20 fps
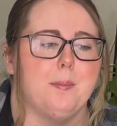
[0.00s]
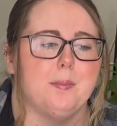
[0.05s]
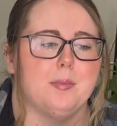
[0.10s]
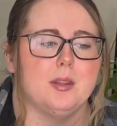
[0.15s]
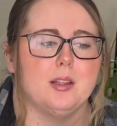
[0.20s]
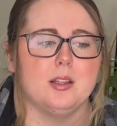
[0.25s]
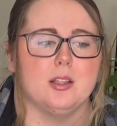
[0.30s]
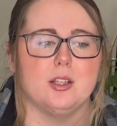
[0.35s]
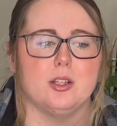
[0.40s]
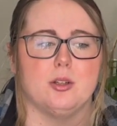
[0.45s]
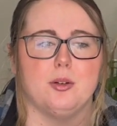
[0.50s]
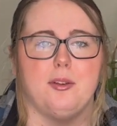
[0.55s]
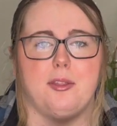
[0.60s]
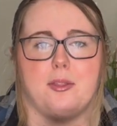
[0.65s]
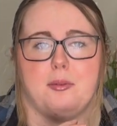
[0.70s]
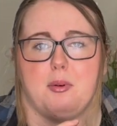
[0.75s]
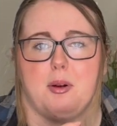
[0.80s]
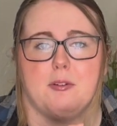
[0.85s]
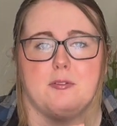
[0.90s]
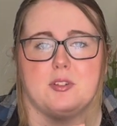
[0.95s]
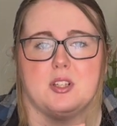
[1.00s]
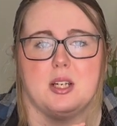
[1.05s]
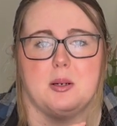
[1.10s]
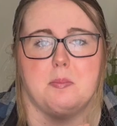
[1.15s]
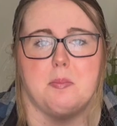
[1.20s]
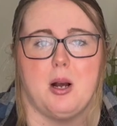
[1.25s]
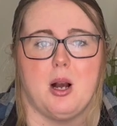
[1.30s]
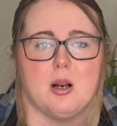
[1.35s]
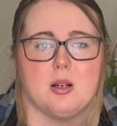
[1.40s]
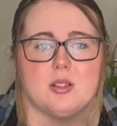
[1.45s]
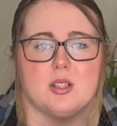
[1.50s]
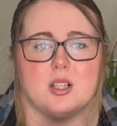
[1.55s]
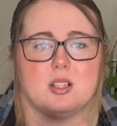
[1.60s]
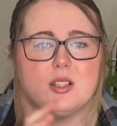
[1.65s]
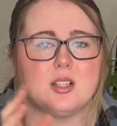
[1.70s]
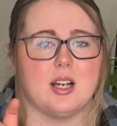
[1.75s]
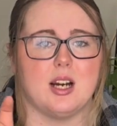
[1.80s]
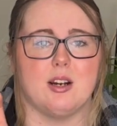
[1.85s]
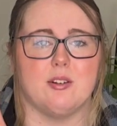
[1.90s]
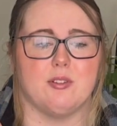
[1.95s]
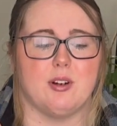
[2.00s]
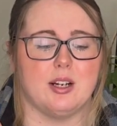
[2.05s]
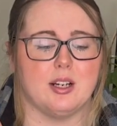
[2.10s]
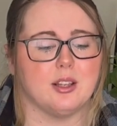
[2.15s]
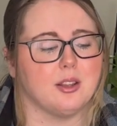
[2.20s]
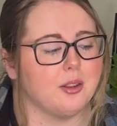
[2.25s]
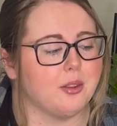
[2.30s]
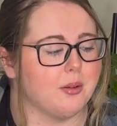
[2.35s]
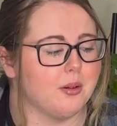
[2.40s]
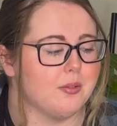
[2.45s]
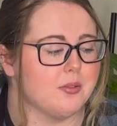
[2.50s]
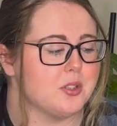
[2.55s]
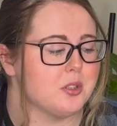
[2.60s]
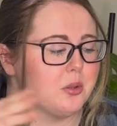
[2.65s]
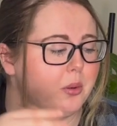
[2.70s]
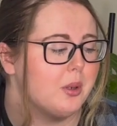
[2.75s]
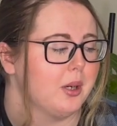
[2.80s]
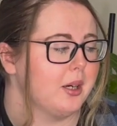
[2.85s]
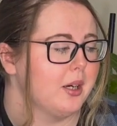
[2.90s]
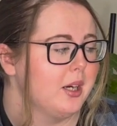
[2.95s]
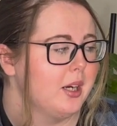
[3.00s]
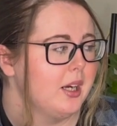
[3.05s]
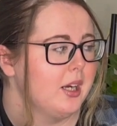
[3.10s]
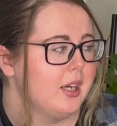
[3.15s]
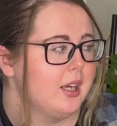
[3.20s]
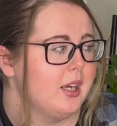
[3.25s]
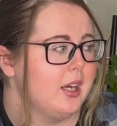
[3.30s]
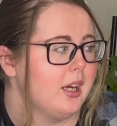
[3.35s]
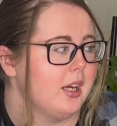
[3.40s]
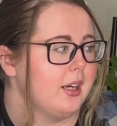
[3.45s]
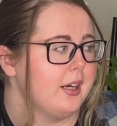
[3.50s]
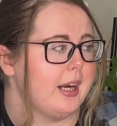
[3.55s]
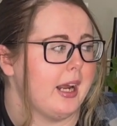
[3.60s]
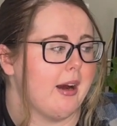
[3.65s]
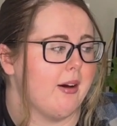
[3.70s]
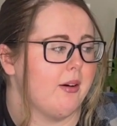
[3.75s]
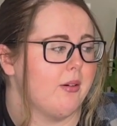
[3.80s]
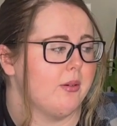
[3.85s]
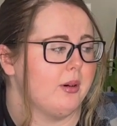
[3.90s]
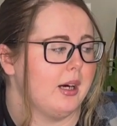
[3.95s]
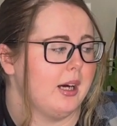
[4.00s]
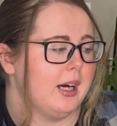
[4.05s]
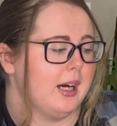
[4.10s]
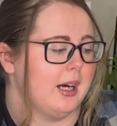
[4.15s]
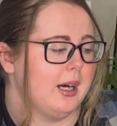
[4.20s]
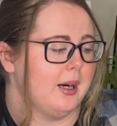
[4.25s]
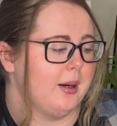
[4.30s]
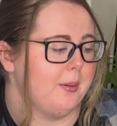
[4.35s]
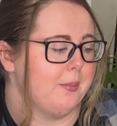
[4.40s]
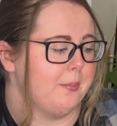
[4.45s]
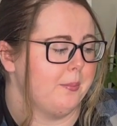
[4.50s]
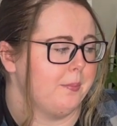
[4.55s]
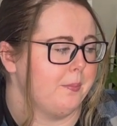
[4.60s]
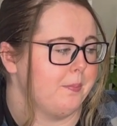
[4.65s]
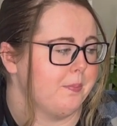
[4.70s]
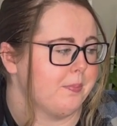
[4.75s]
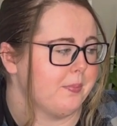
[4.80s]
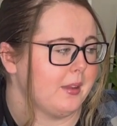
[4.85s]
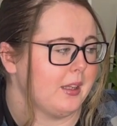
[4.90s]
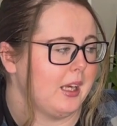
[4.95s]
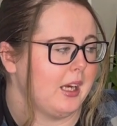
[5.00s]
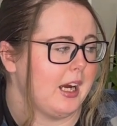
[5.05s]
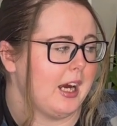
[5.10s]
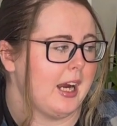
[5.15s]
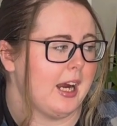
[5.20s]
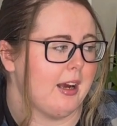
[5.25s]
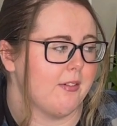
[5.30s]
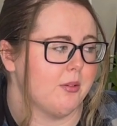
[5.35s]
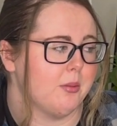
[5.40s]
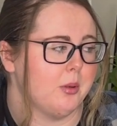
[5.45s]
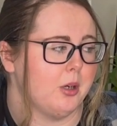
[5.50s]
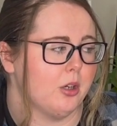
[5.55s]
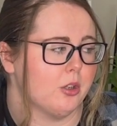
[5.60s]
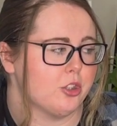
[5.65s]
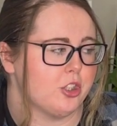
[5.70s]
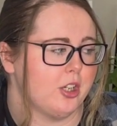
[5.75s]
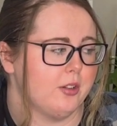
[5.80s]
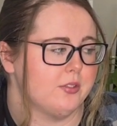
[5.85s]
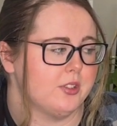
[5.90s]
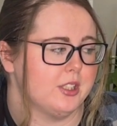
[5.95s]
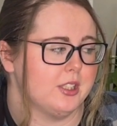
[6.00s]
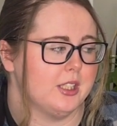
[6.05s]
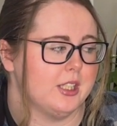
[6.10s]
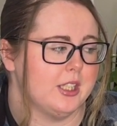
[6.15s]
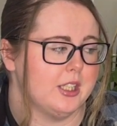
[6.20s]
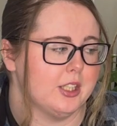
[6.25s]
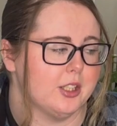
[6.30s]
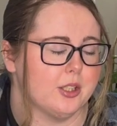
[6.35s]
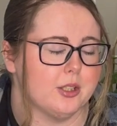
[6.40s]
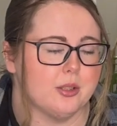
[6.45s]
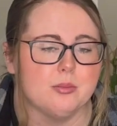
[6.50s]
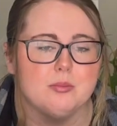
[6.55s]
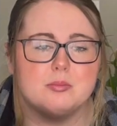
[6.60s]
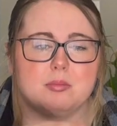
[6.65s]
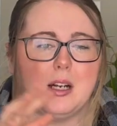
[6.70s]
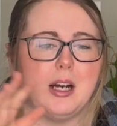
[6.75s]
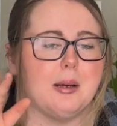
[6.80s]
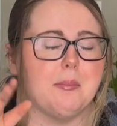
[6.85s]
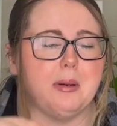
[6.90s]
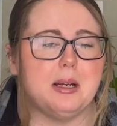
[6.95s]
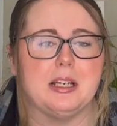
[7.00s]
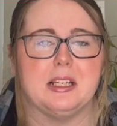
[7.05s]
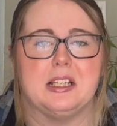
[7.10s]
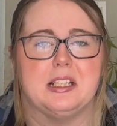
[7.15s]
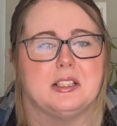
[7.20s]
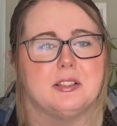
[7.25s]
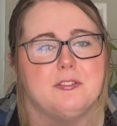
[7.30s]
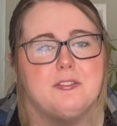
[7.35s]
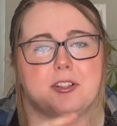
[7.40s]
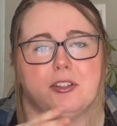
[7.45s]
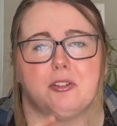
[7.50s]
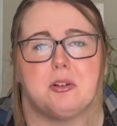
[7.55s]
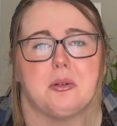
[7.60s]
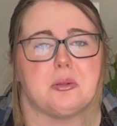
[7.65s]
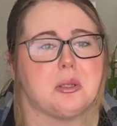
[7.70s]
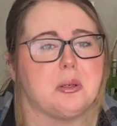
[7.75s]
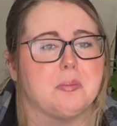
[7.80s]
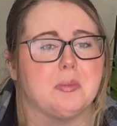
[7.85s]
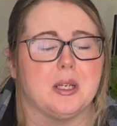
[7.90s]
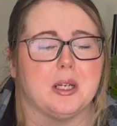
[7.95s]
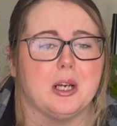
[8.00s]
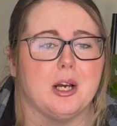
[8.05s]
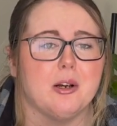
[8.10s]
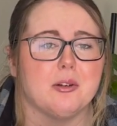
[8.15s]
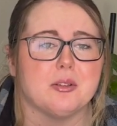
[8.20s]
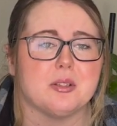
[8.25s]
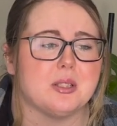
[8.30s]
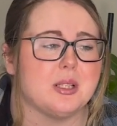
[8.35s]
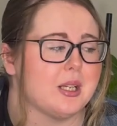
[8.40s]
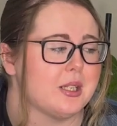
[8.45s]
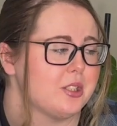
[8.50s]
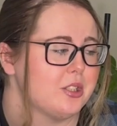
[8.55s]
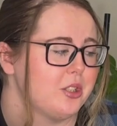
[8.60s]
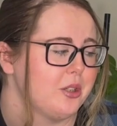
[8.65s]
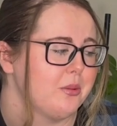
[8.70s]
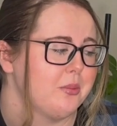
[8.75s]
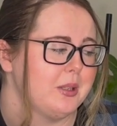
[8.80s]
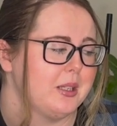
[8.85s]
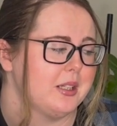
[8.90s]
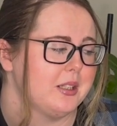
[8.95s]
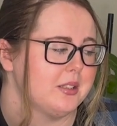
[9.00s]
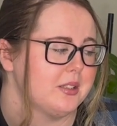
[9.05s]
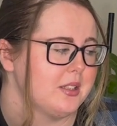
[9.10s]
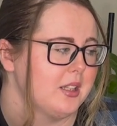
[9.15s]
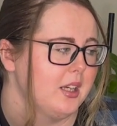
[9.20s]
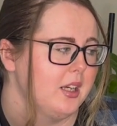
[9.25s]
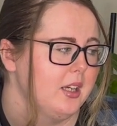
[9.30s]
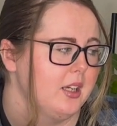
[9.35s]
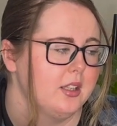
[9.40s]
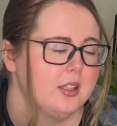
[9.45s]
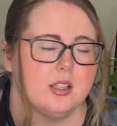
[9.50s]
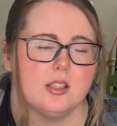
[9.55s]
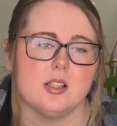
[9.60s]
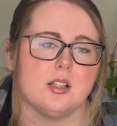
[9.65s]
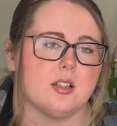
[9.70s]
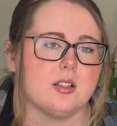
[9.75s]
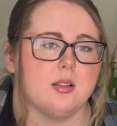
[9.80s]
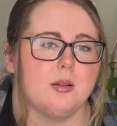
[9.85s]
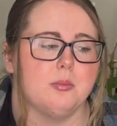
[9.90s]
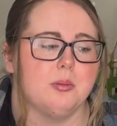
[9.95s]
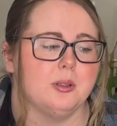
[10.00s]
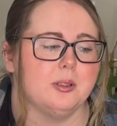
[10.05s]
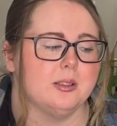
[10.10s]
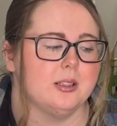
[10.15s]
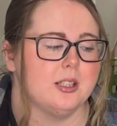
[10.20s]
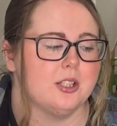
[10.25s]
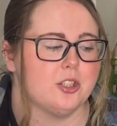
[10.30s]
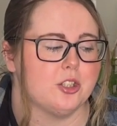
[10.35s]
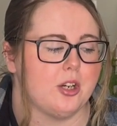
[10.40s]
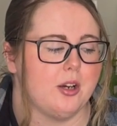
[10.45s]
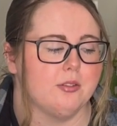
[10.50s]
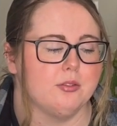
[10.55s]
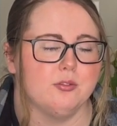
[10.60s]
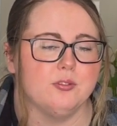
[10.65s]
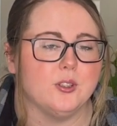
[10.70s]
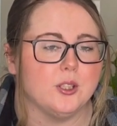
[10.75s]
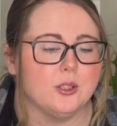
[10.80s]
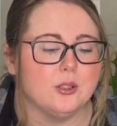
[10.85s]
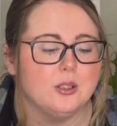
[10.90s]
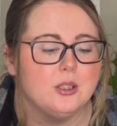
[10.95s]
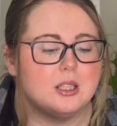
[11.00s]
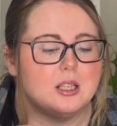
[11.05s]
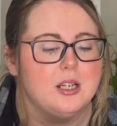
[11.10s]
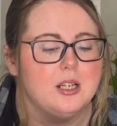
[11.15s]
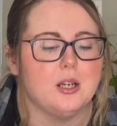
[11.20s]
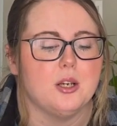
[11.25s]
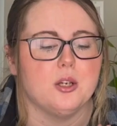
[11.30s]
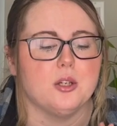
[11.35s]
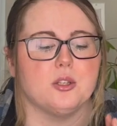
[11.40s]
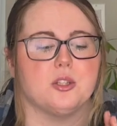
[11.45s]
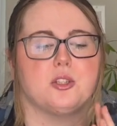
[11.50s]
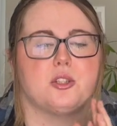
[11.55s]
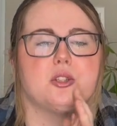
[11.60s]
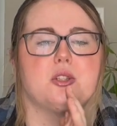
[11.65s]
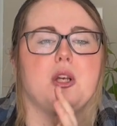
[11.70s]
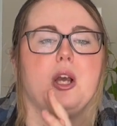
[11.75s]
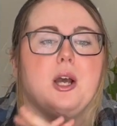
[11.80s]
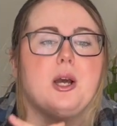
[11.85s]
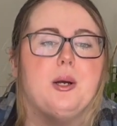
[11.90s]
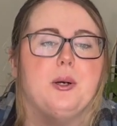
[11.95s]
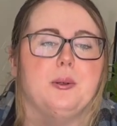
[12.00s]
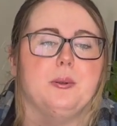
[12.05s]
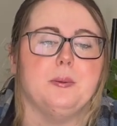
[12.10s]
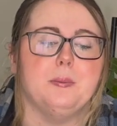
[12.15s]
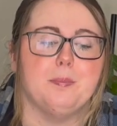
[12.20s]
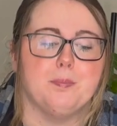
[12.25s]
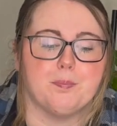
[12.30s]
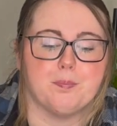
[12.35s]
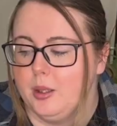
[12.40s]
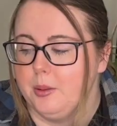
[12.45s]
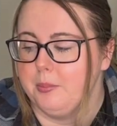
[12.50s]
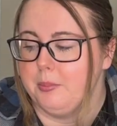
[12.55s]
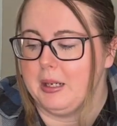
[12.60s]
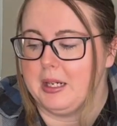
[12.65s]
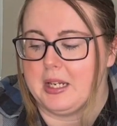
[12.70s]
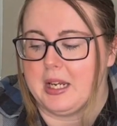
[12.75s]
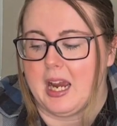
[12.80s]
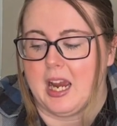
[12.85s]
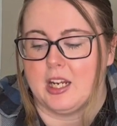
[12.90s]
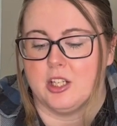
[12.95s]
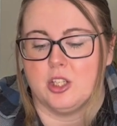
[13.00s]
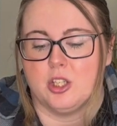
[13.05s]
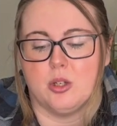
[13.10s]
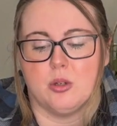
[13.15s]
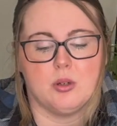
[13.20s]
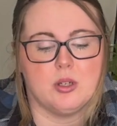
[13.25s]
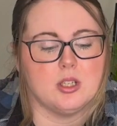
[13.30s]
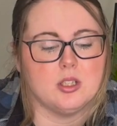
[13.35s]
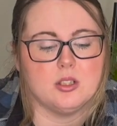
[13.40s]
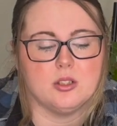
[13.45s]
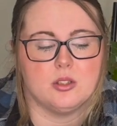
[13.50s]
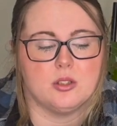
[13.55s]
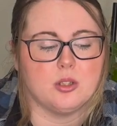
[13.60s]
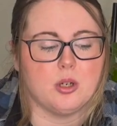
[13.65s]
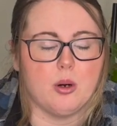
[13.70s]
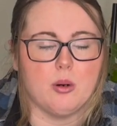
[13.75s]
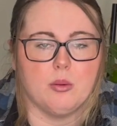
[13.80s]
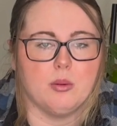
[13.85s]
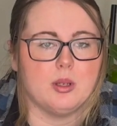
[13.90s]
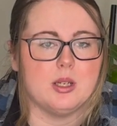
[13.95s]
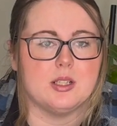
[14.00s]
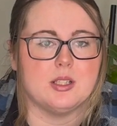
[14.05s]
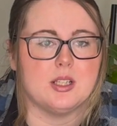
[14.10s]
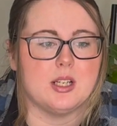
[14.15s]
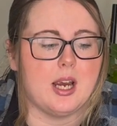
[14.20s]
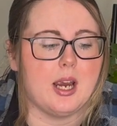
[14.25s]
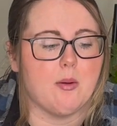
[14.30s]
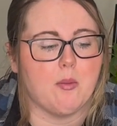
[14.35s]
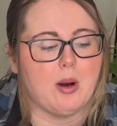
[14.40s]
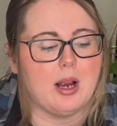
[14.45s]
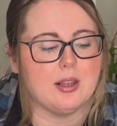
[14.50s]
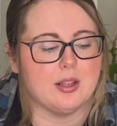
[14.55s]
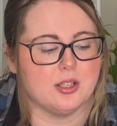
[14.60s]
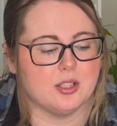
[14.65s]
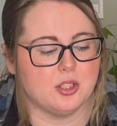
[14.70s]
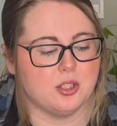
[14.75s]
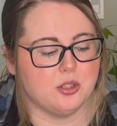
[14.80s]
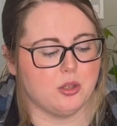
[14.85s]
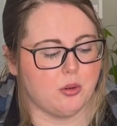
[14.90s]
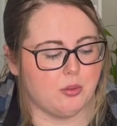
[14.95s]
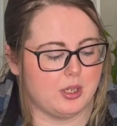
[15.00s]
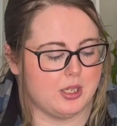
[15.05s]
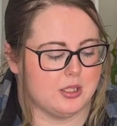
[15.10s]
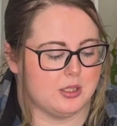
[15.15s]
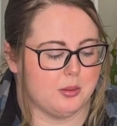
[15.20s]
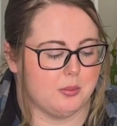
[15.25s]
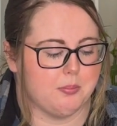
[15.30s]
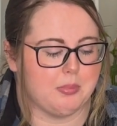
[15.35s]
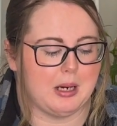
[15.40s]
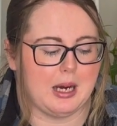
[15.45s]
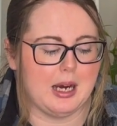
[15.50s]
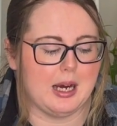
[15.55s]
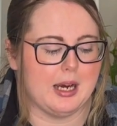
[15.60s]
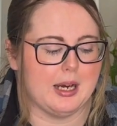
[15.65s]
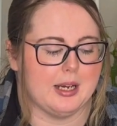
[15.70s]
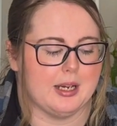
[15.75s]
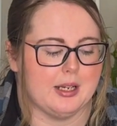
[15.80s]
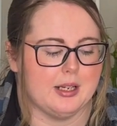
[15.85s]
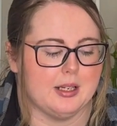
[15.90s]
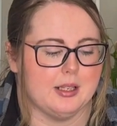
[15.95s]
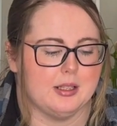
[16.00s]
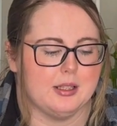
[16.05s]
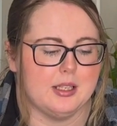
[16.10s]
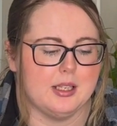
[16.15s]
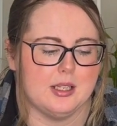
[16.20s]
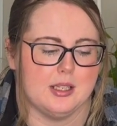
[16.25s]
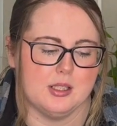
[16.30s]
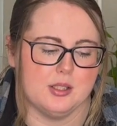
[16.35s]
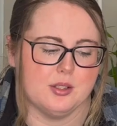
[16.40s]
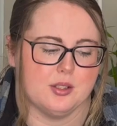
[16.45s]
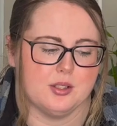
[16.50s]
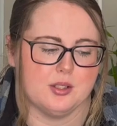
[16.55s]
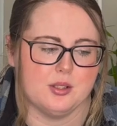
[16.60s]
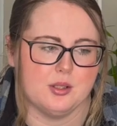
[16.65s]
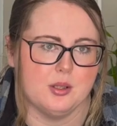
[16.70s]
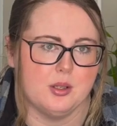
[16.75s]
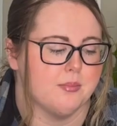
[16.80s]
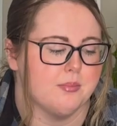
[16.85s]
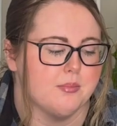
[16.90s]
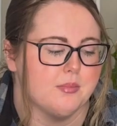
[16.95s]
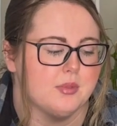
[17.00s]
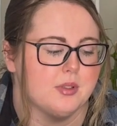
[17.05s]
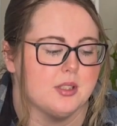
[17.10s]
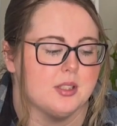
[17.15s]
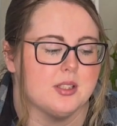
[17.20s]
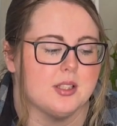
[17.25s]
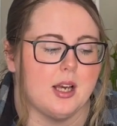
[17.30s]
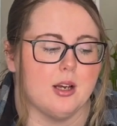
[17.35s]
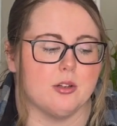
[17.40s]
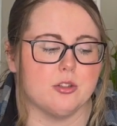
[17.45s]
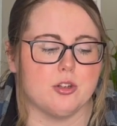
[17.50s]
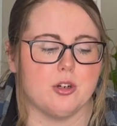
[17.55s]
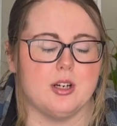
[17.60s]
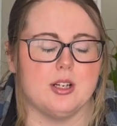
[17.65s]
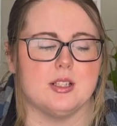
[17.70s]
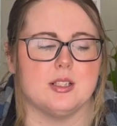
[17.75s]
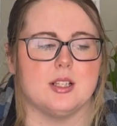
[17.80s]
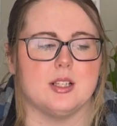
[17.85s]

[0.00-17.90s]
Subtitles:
little thrifted boxes that I'd find at the thrift store. Now I have them all shoved in here. I might need to figure out something else next year because this is completely shoved full. So, but yeah, you can totally DIY this. You don't need to buy these cell trays